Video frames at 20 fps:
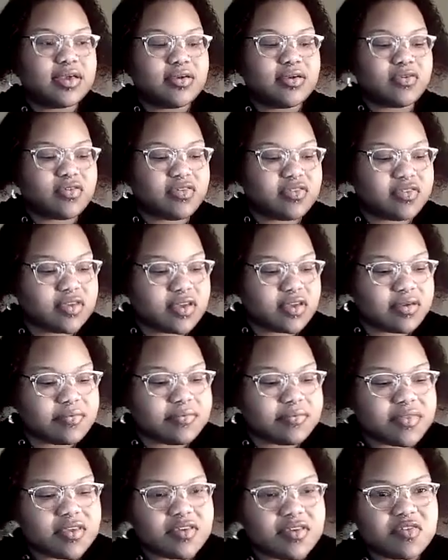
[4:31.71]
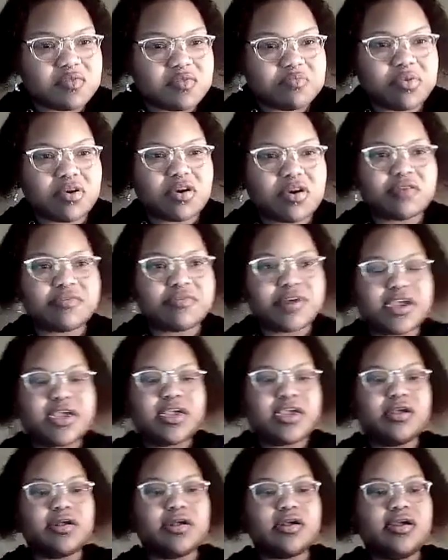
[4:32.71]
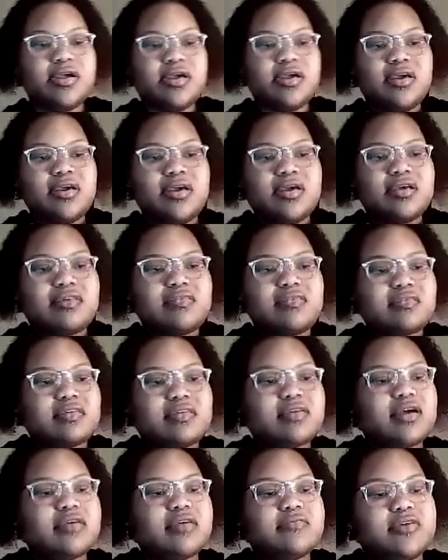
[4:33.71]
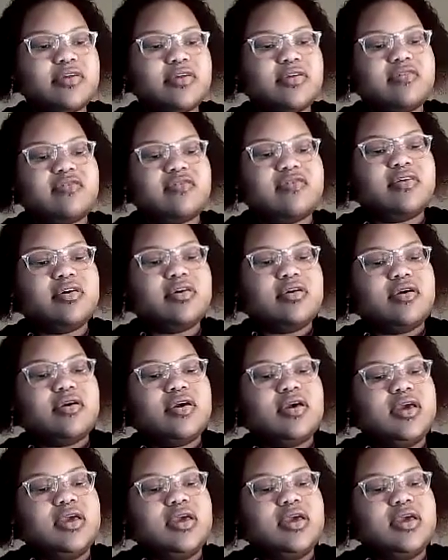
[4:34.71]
See, this part right here, it's not really snug.